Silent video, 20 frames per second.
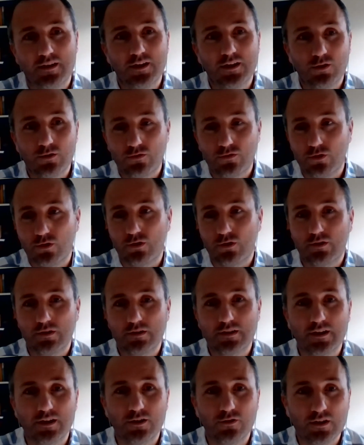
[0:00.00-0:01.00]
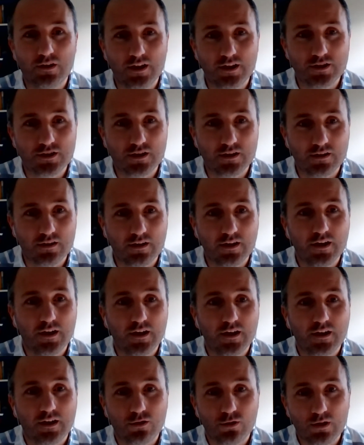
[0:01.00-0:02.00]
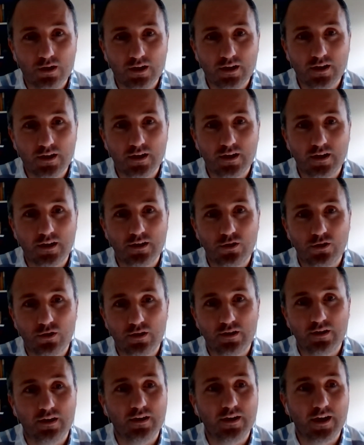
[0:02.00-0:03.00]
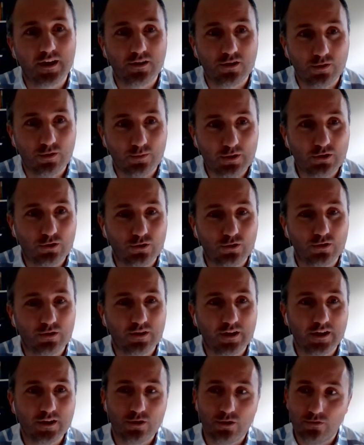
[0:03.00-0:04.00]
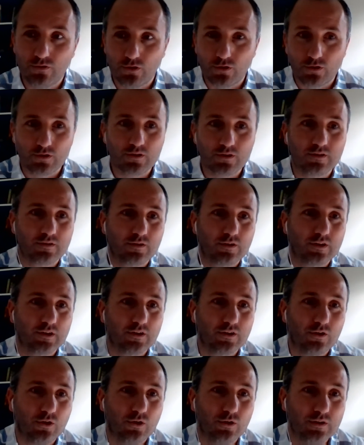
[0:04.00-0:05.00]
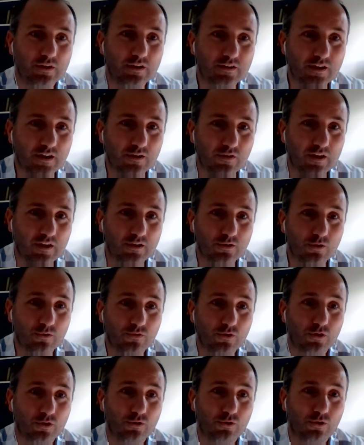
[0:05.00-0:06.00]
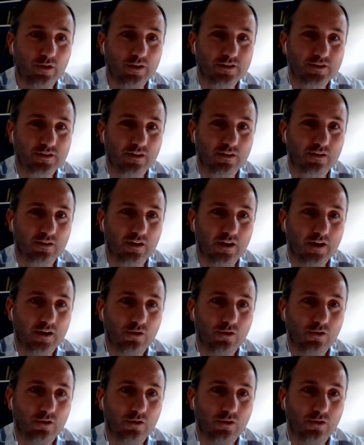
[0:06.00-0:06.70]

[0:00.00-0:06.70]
Thank you for the invitation, Zuleha and Yonara. Nice to meet you. Thank you for the audience, and thank you for the questions.